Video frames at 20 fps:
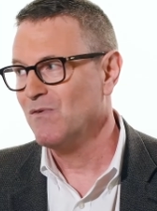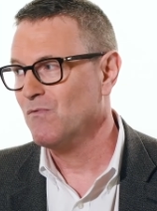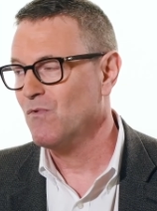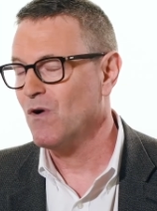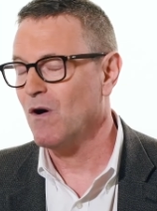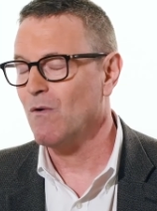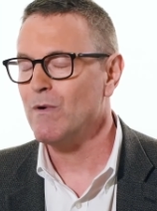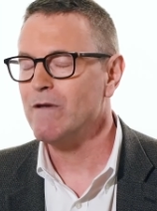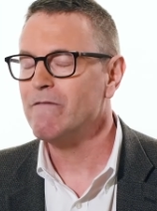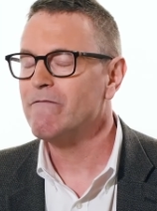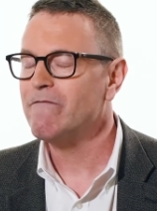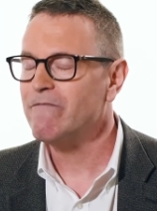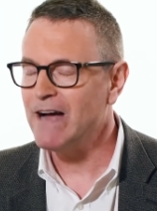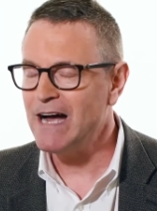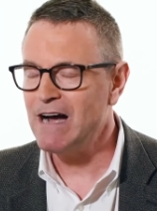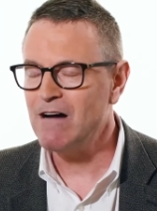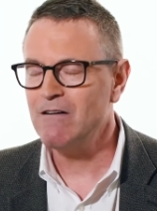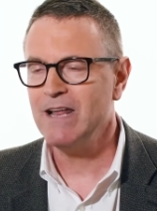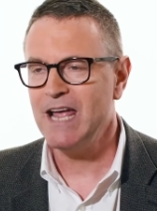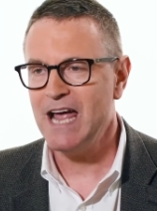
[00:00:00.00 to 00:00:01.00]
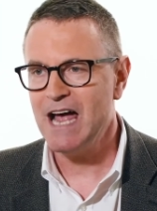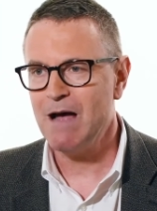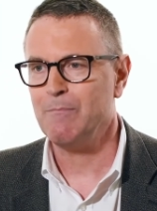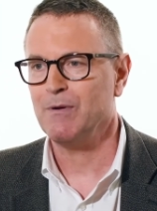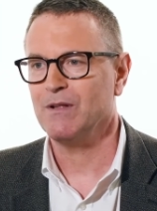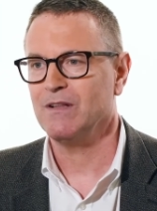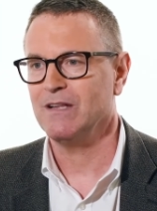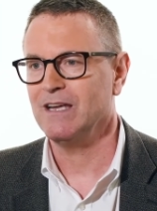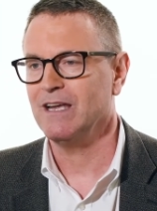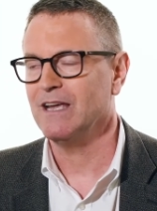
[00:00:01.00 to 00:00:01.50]
What we found
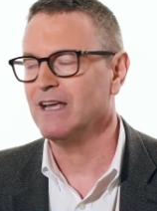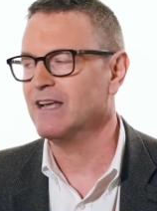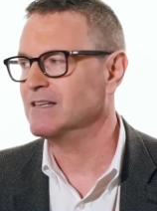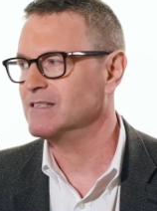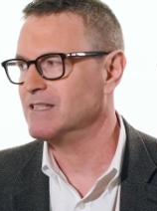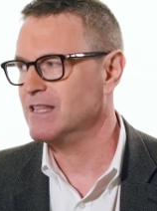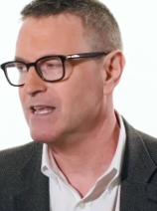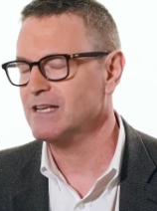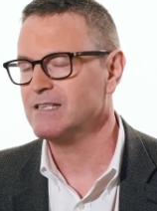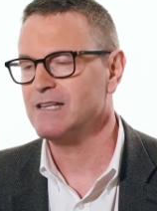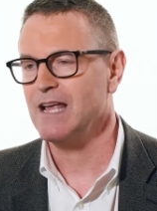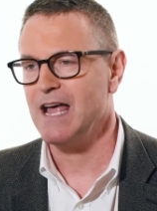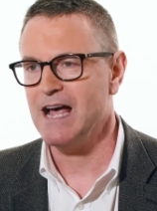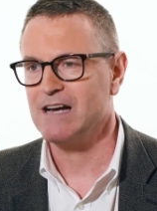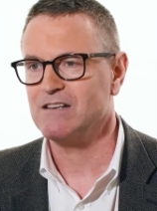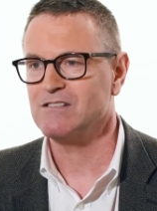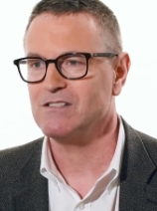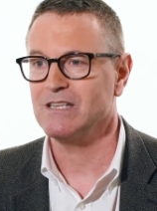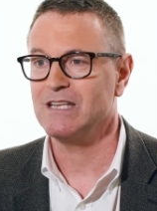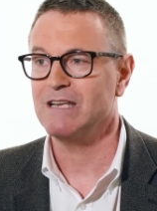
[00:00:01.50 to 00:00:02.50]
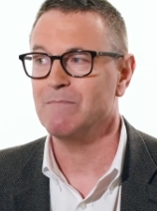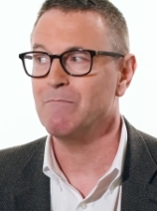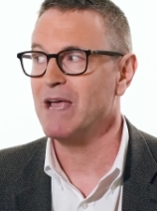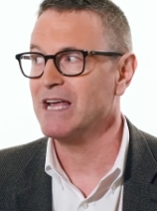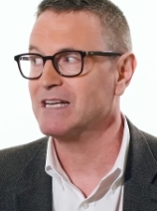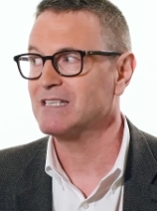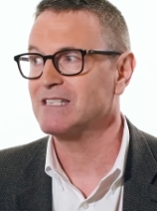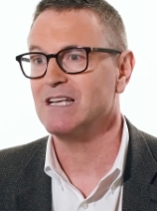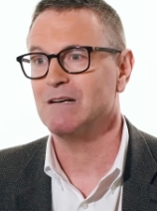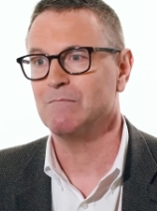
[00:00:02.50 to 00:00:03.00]
happily is this actually
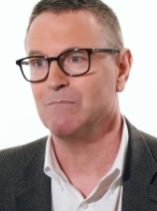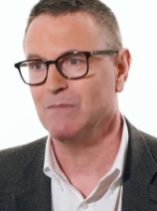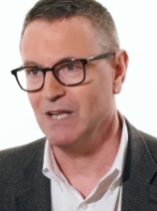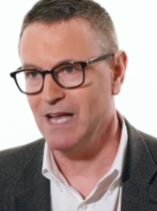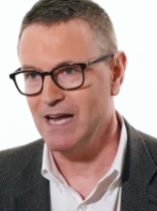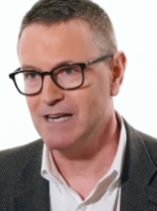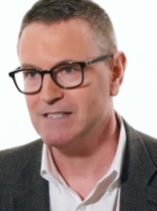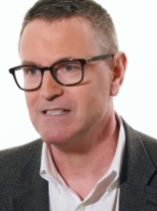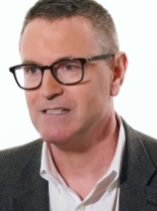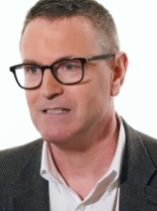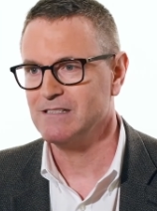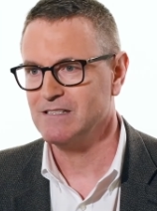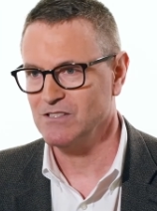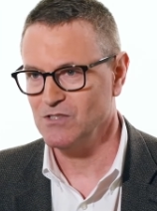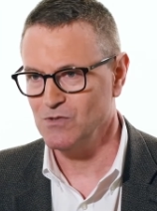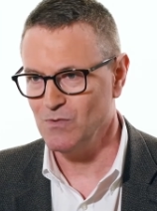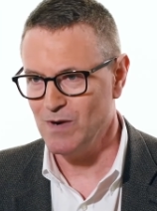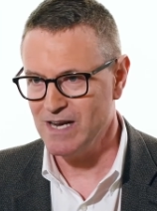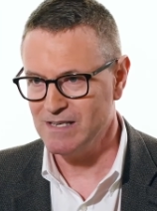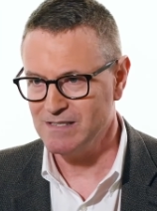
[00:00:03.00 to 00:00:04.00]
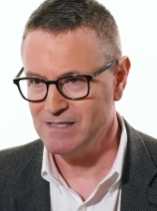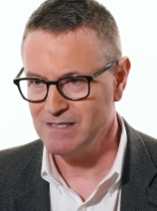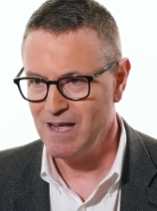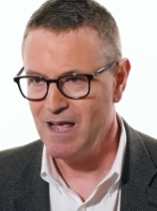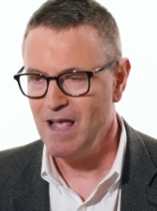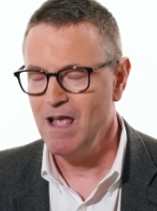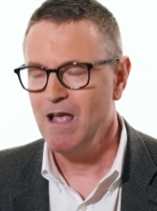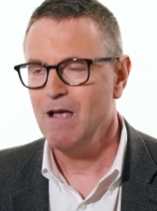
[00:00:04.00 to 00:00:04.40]
makes them less stressed.